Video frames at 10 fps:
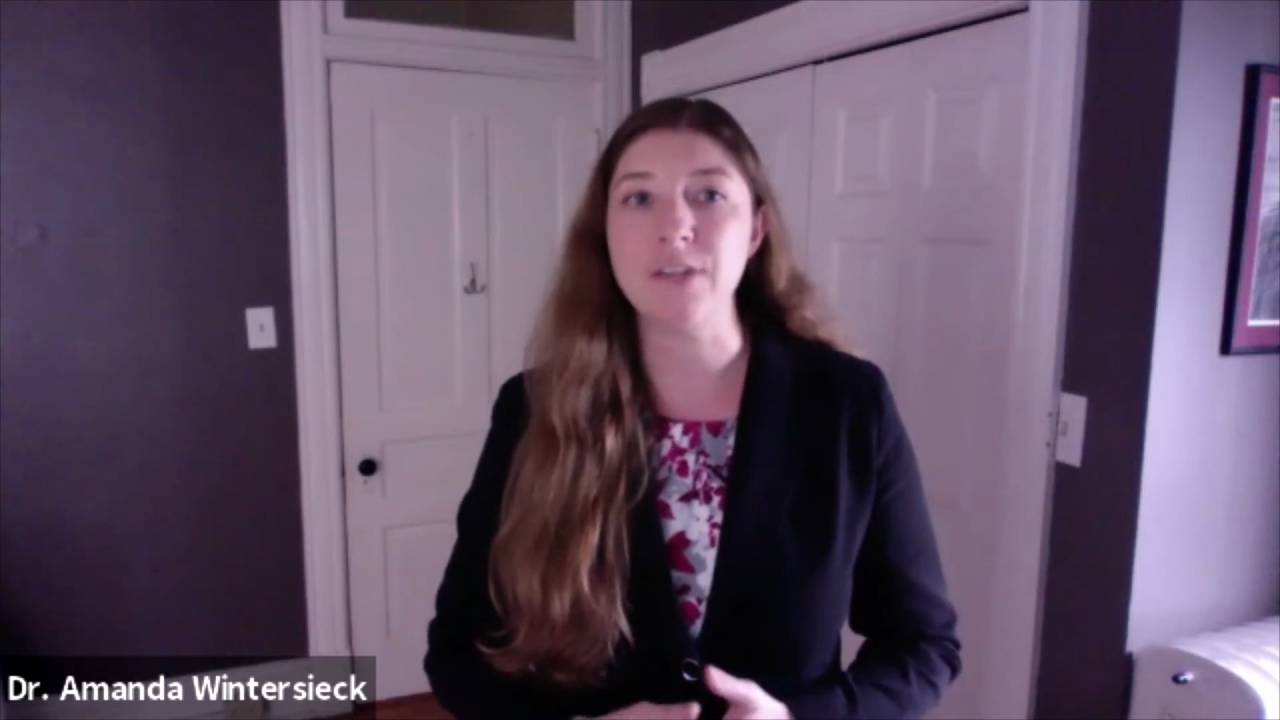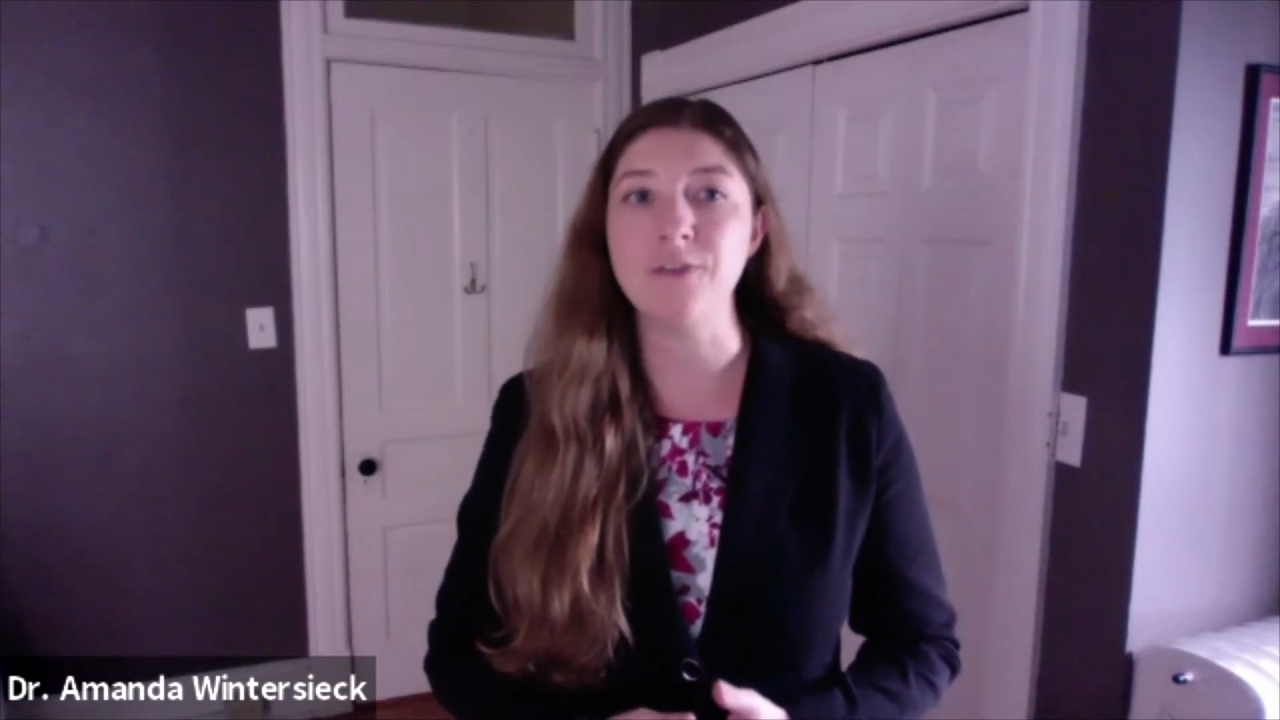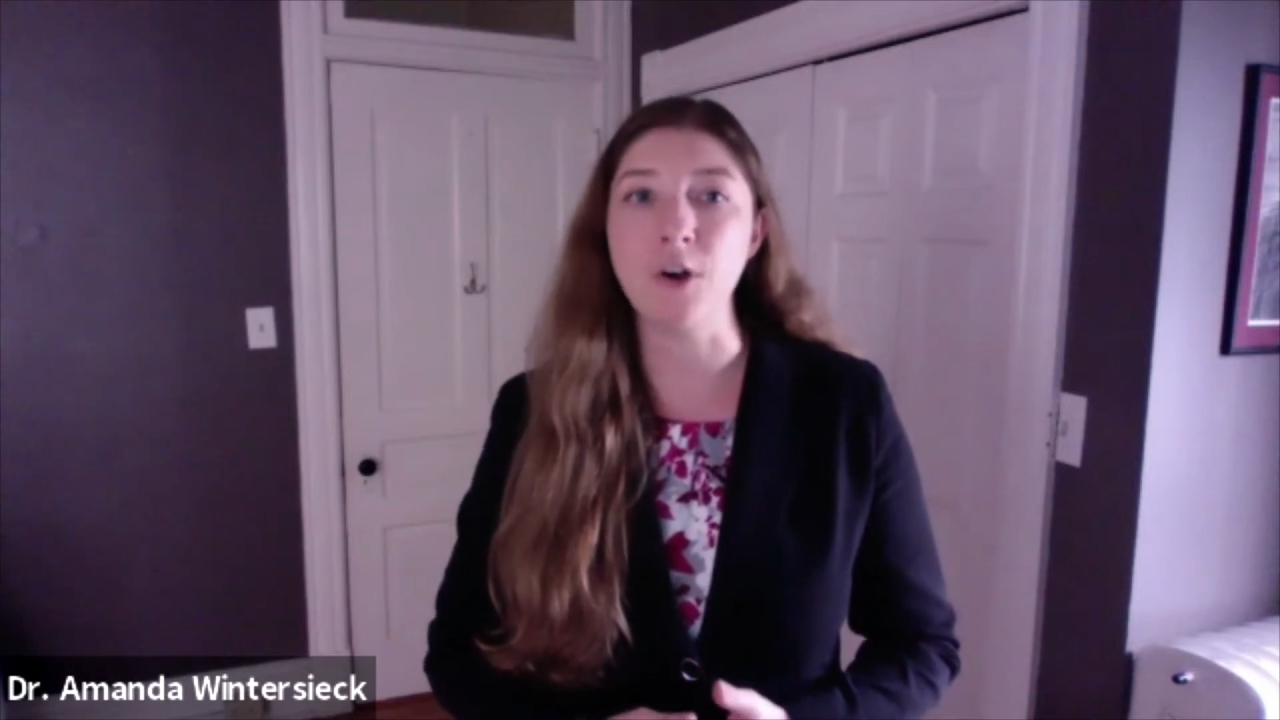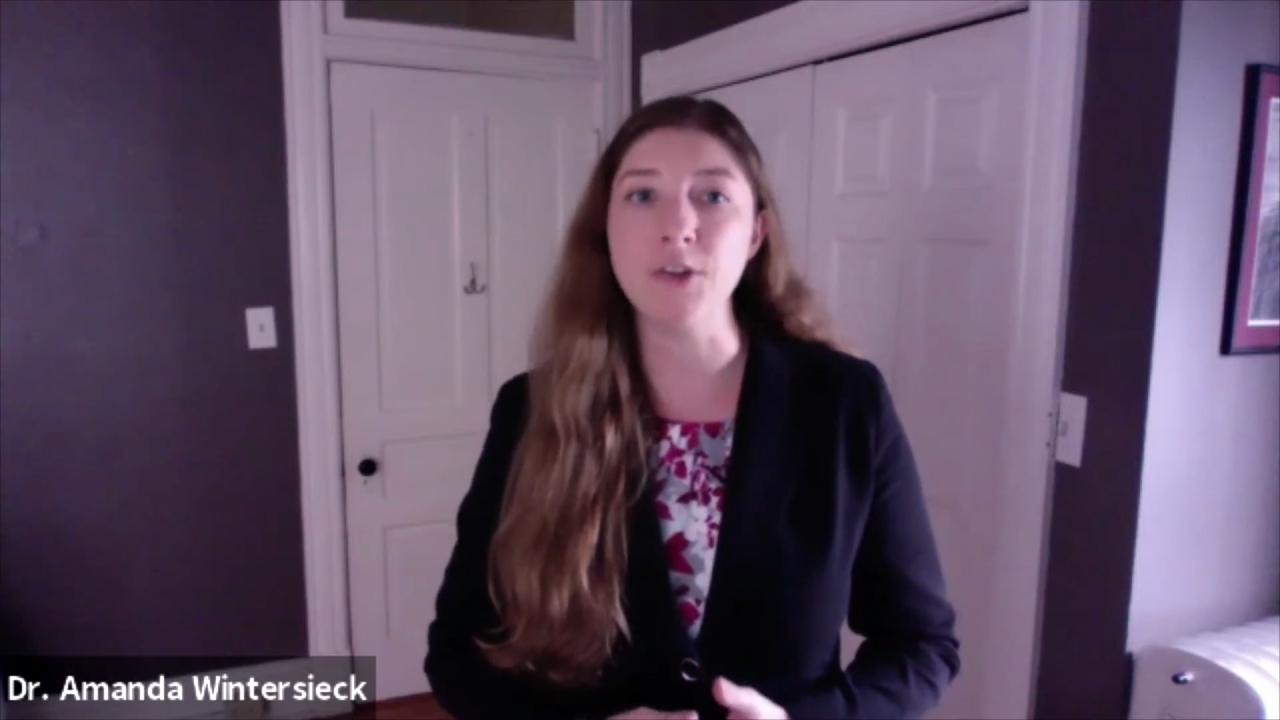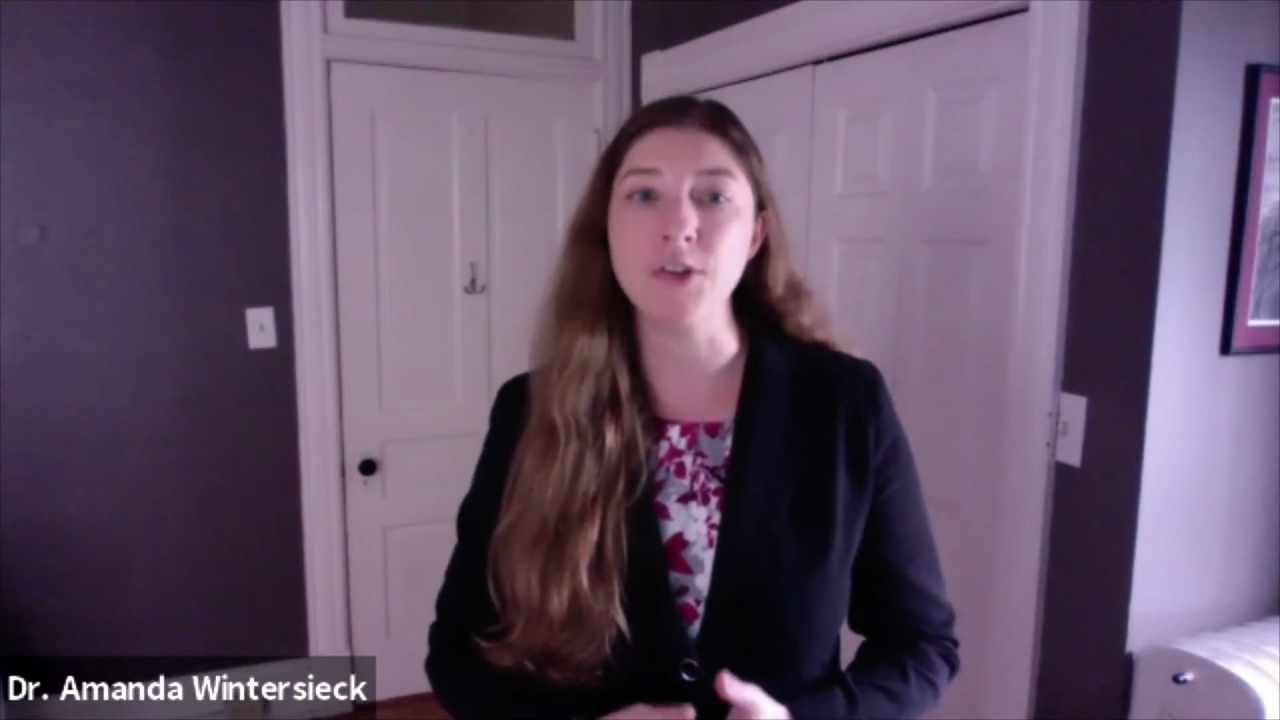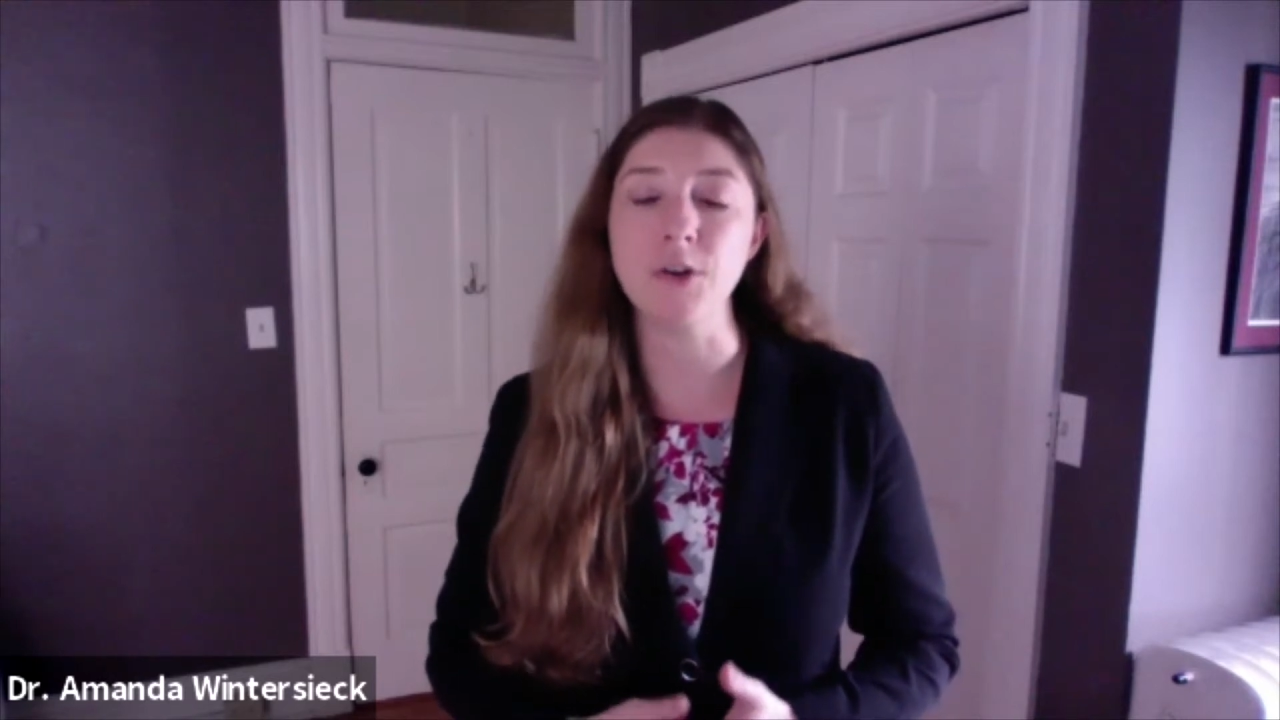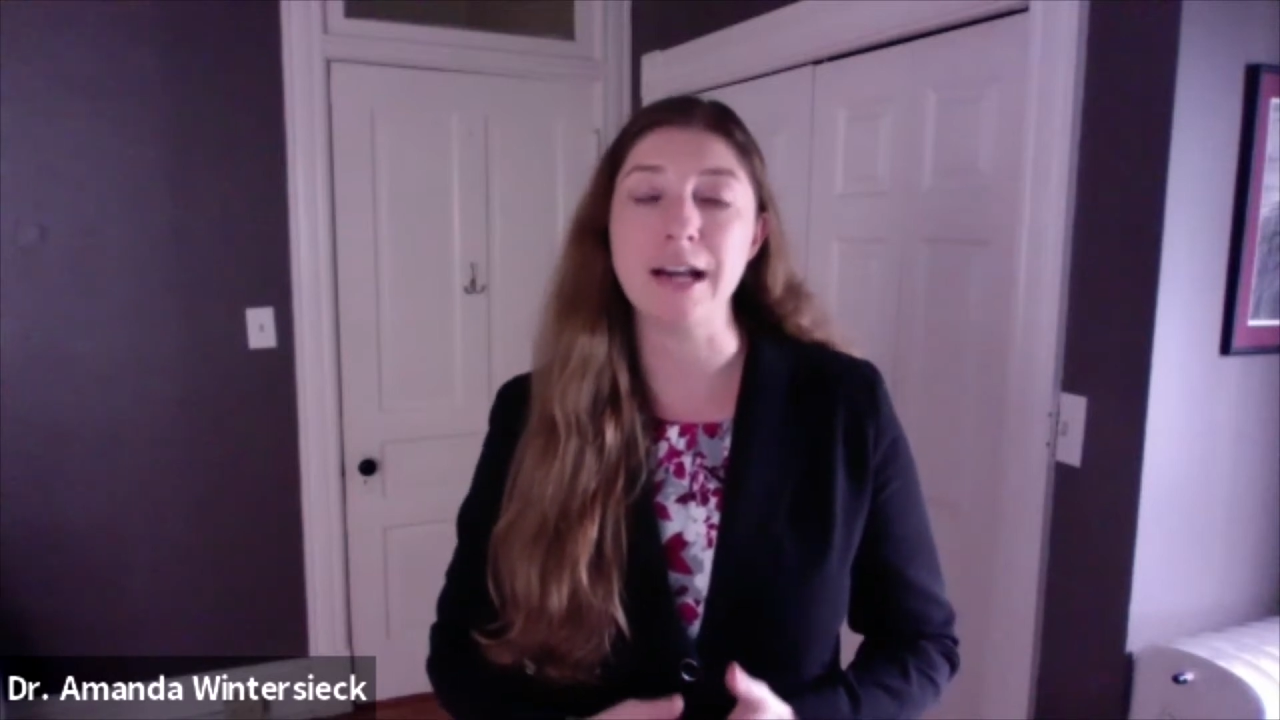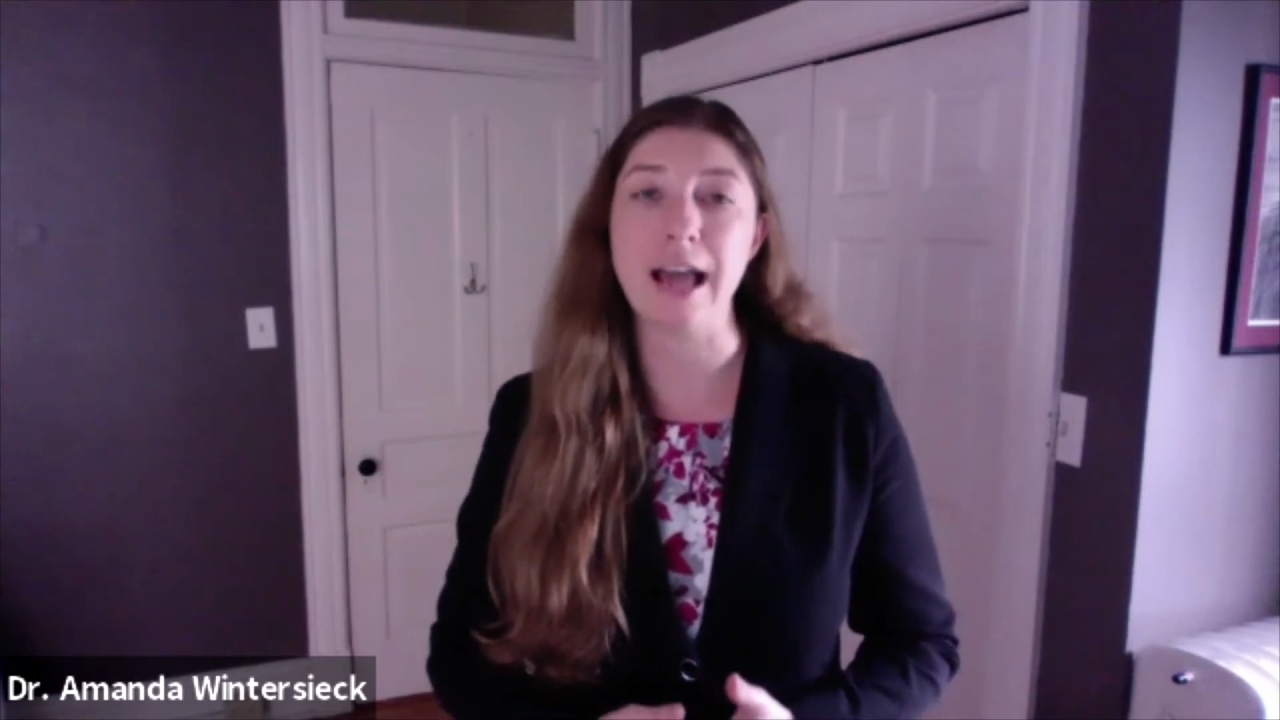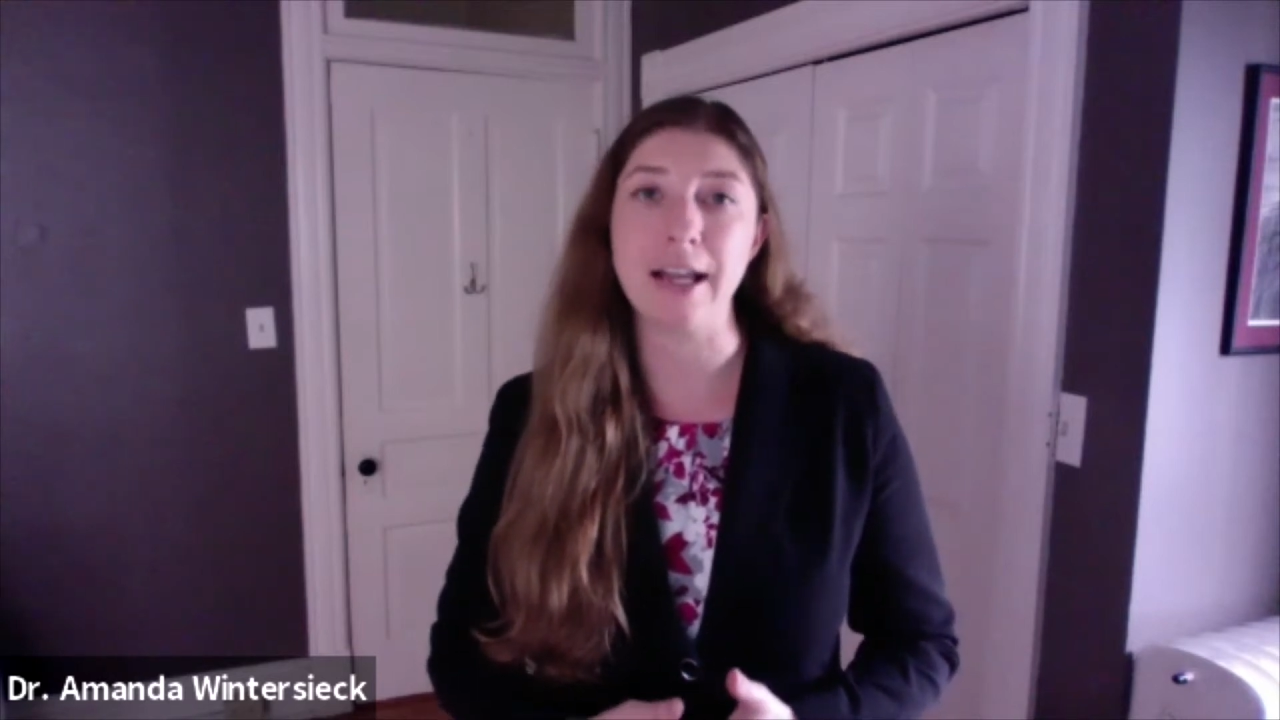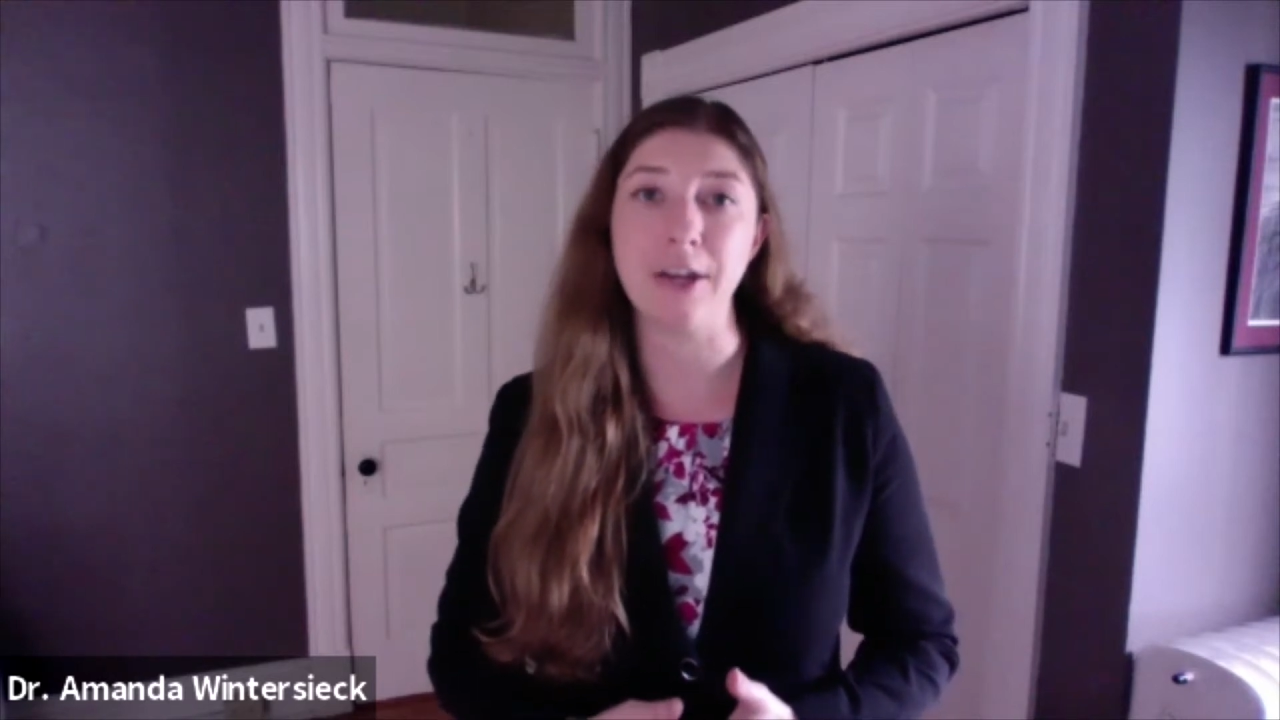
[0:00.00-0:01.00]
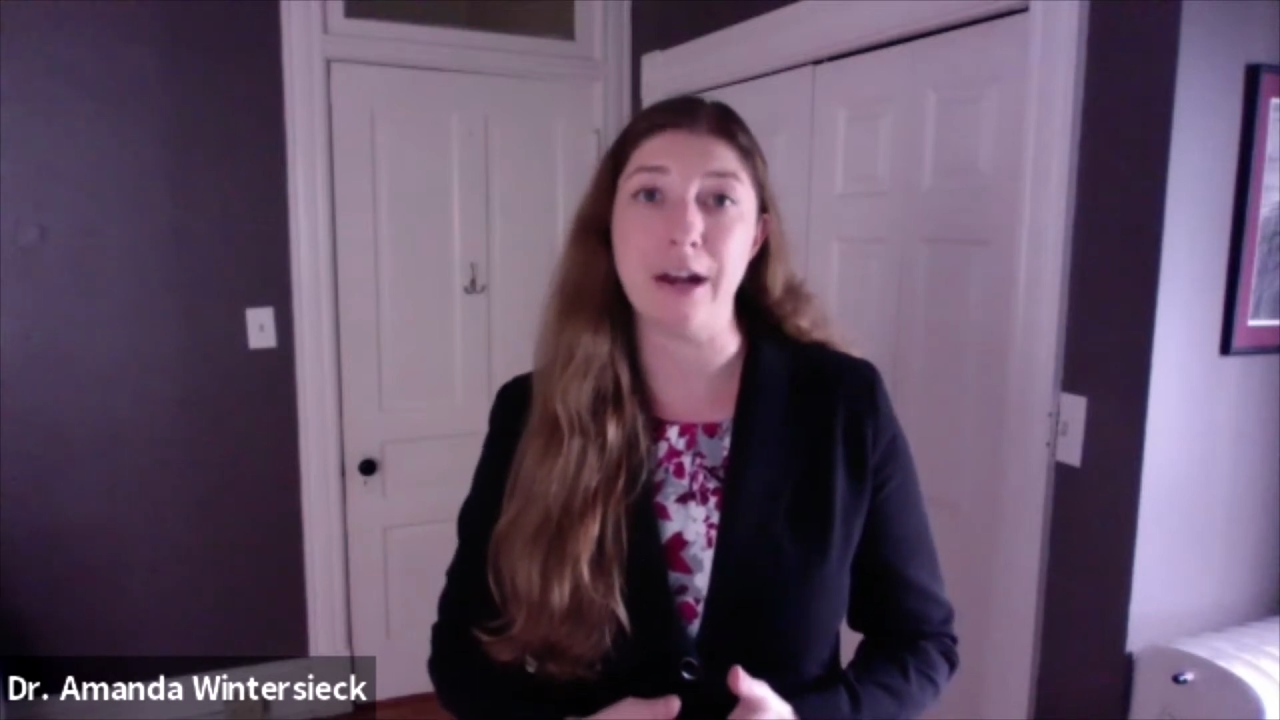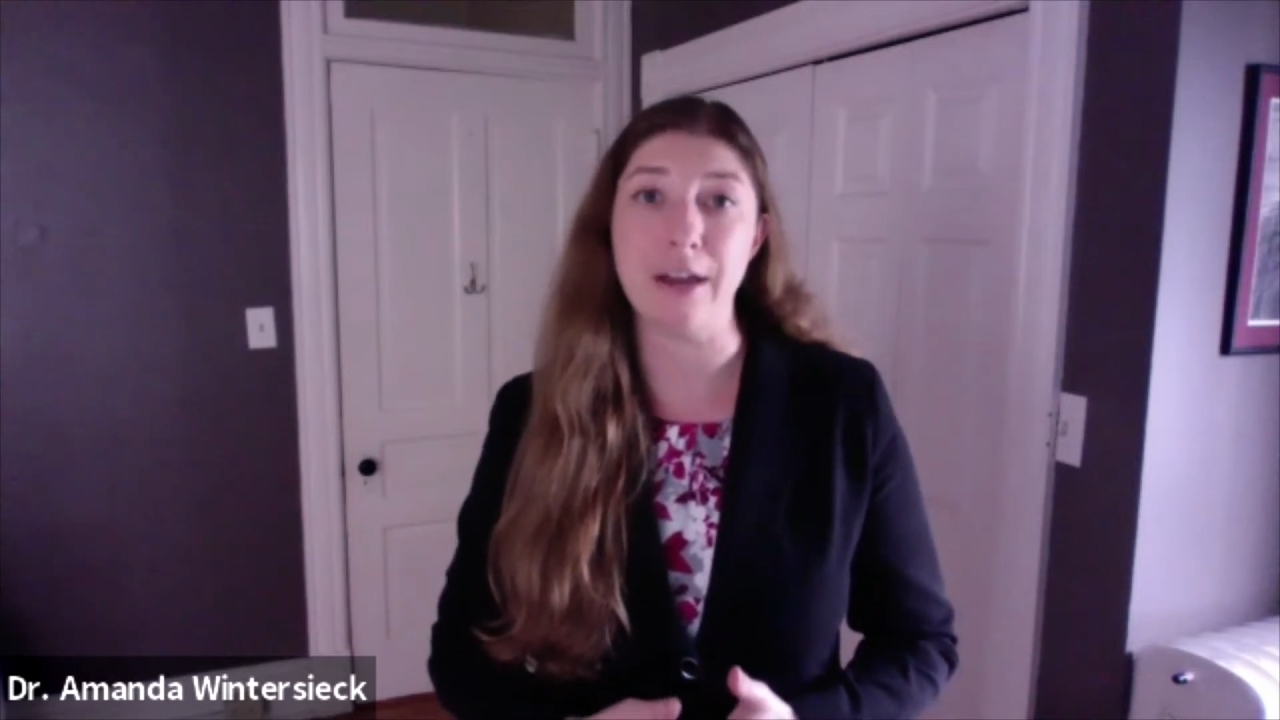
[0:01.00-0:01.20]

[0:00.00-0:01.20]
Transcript: false or inaccurate